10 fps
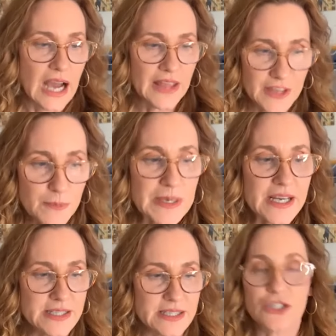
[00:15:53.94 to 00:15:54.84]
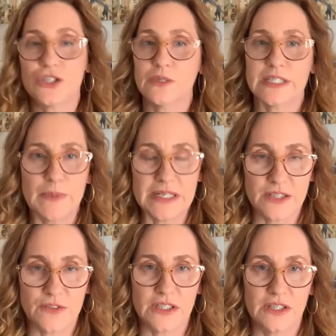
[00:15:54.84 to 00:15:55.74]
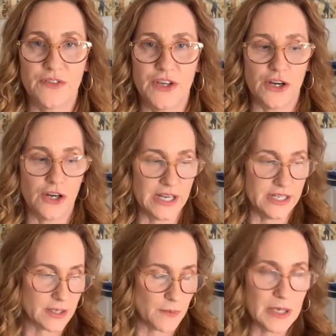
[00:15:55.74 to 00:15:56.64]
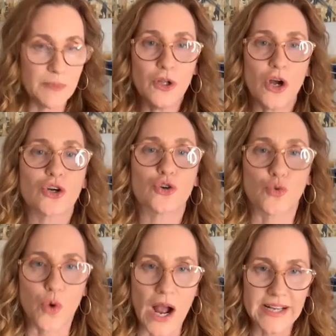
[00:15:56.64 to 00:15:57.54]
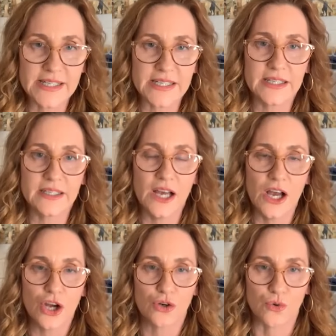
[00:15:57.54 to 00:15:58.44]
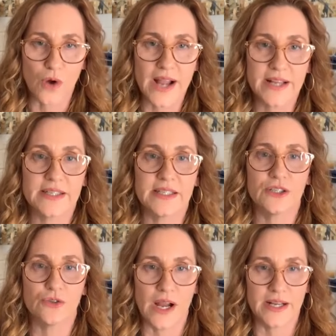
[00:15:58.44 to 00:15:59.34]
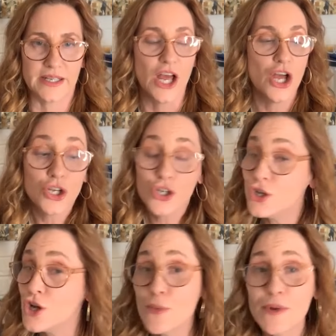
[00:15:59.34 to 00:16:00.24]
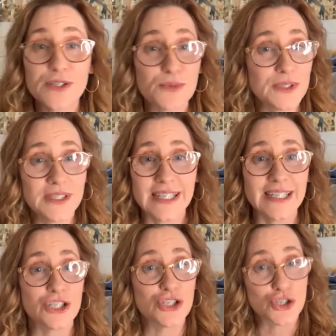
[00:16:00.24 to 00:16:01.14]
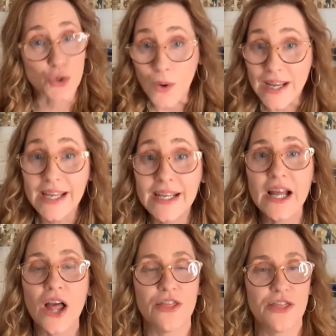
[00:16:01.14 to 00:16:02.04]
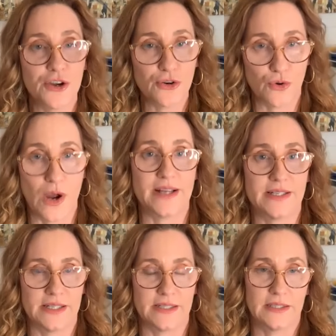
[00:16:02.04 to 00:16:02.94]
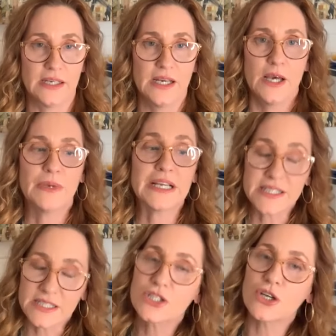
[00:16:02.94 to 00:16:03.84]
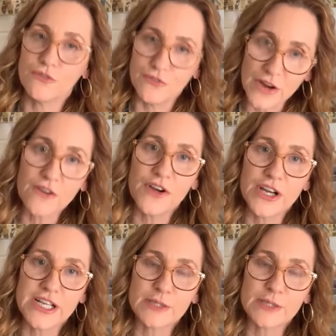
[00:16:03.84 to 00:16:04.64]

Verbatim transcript: I think because it's so expensive to live there, it's people are grinding grinding, grinding. Nobody's really enjoying their grinding because it's so very, very